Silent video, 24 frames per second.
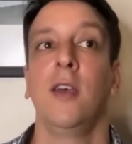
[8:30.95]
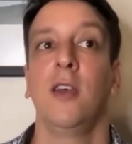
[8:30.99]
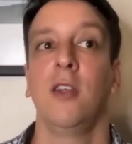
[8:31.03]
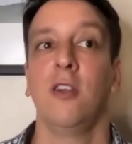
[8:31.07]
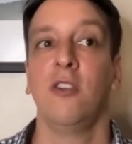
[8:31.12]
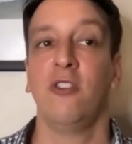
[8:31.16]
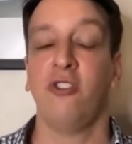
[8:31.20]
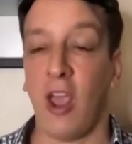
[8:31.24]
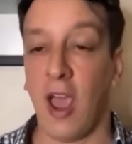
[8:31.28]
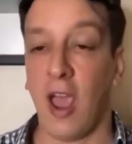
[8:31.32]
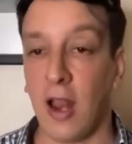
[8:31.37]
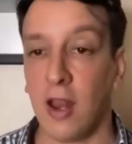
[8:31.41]

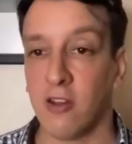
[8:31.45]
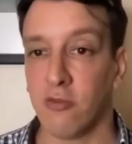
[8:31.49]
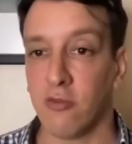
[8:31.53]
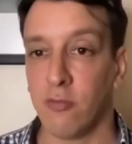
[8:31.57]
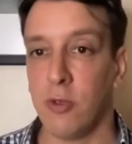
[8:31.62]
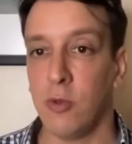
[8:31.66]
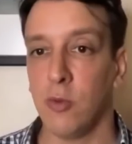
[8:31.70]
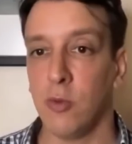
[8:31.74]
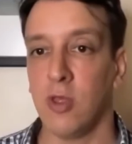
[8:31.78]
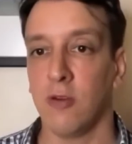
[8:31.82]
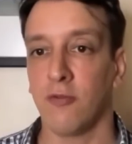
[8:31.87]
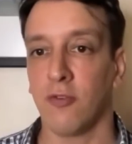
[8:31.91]
challenge me
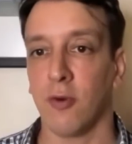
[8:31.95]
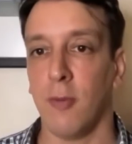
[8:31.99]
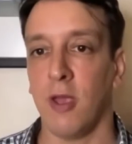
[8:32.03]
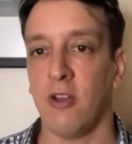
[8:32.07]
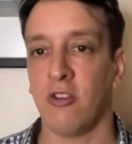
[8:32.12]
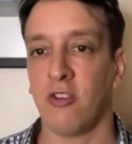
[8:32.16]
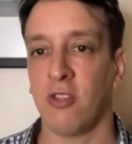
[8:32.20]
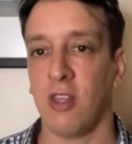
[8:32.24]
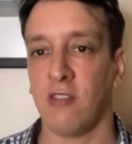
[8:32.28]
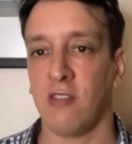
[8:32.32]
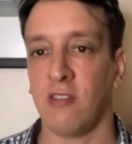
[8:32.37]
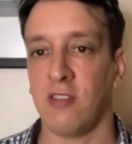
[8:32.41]
with information
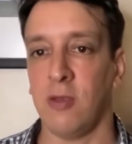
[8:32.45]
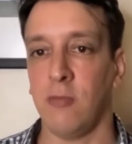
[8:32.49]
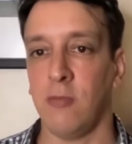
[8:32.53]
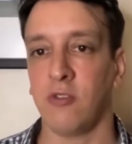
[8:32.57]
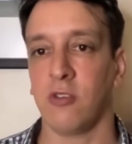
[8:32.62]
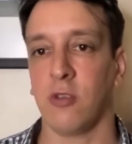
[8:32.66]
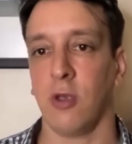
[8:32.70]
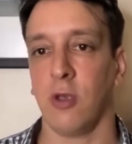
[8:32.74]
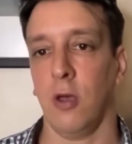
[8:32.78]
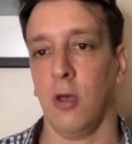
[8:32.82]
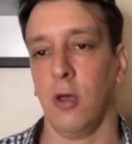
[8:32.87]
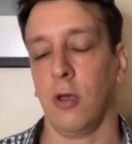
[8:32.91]
that seems
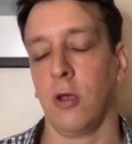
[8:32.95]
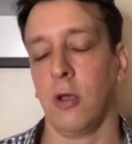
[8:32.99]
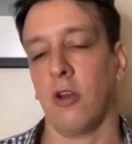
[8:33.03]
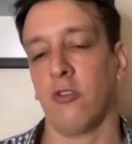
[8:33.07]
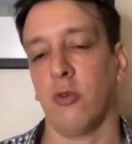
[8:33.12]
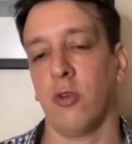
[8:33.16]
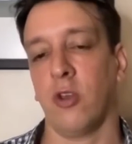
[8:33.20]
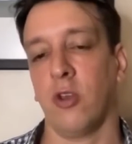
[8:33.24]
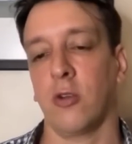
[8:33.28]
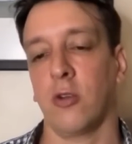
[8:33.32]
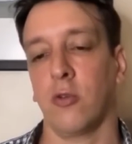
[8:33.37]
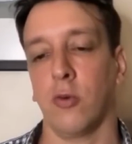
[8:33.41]
uh,
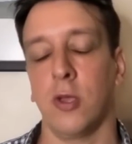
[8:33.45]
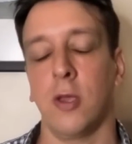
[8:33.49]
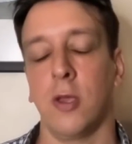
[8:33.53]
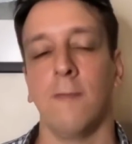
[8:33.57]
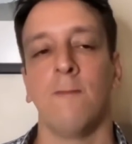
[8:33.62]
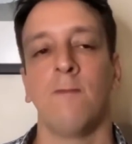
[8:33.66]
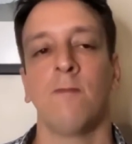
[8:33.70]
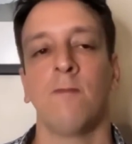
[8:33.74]
contradictory.